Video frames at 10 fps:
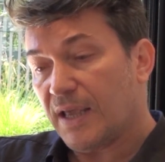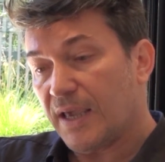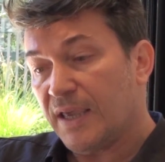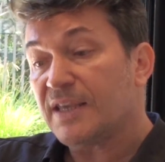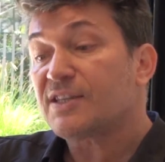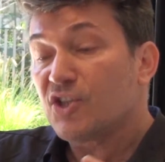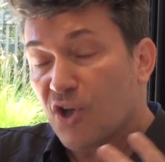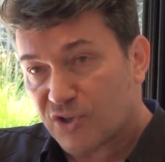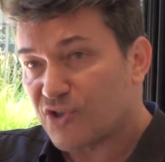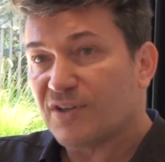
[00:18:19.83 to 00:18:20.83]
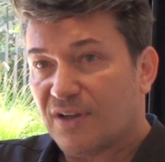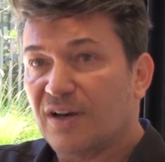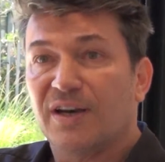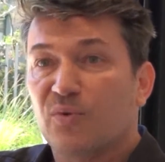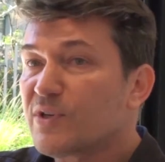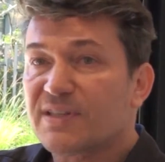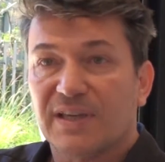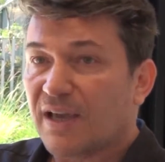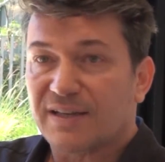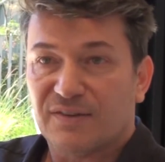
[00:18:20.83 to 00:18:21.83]
it is not a linguistic
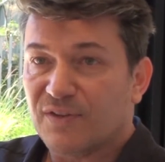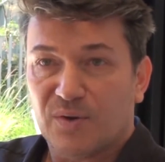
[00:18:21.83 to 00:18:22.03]
activity.